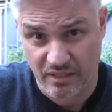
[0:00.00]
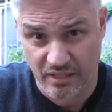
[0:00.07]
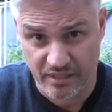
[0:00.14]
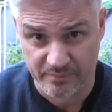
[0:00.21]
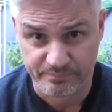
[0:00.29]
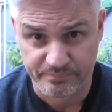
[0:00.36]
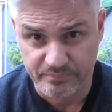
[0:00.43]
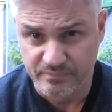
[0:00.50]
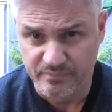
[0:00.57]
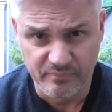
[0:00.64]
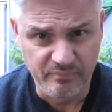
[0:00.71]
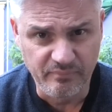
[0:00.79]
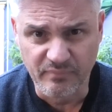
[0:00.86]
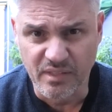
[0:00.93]

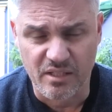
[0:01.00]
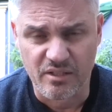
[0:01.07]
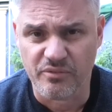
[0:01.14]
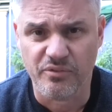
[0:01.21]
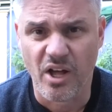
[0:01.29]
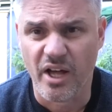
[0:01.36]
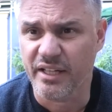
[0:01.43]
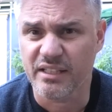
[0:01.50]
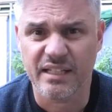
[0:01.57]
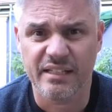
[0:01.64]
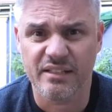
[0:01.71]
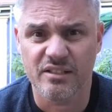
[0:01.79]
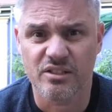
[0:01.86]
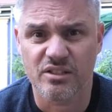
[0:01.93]
the flight
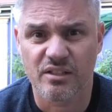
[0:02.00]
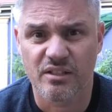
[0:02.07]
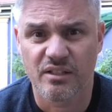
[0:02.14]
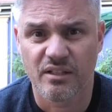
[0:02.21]
attendants.